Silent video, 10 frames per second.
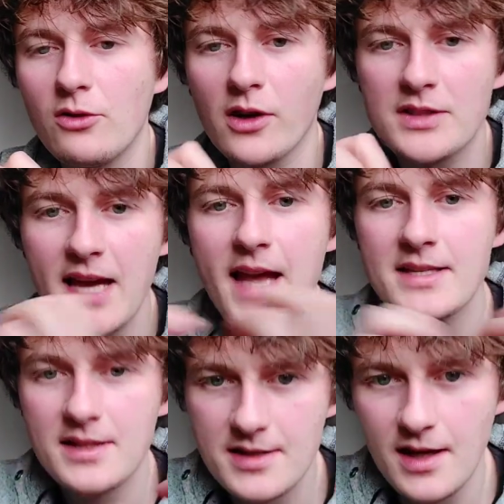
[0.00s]

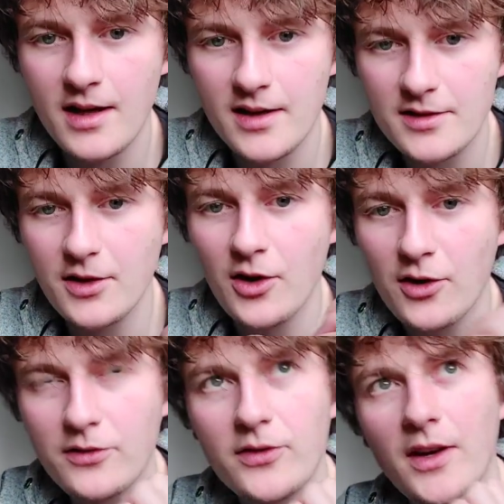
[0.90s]
grotesque side
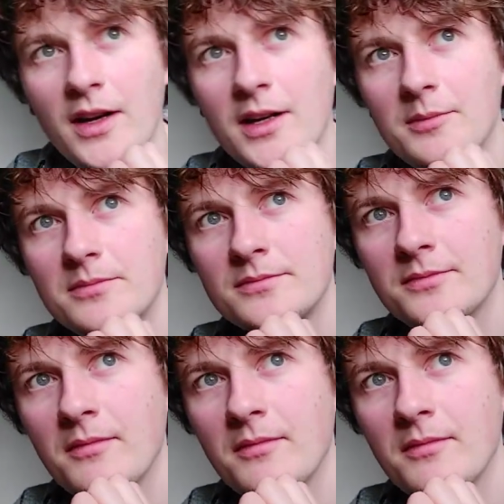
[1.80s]
of um,